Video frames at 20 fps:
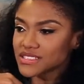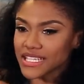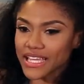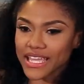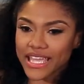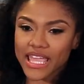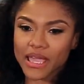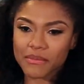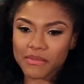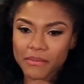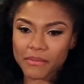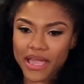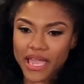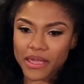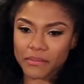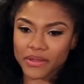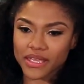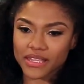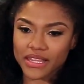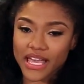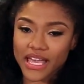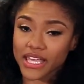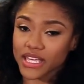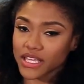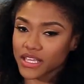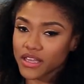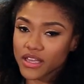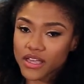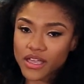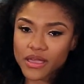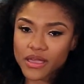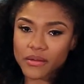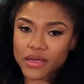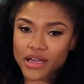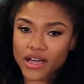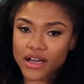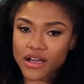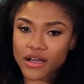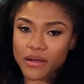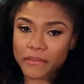to him it might be like
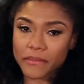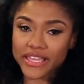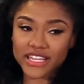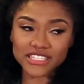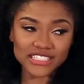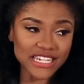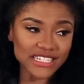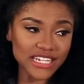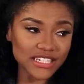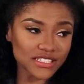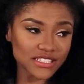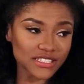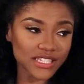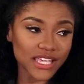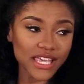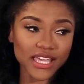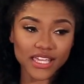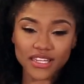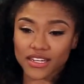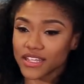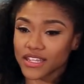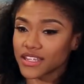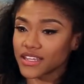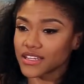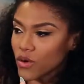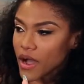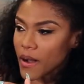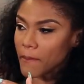me and JJ just kicking it.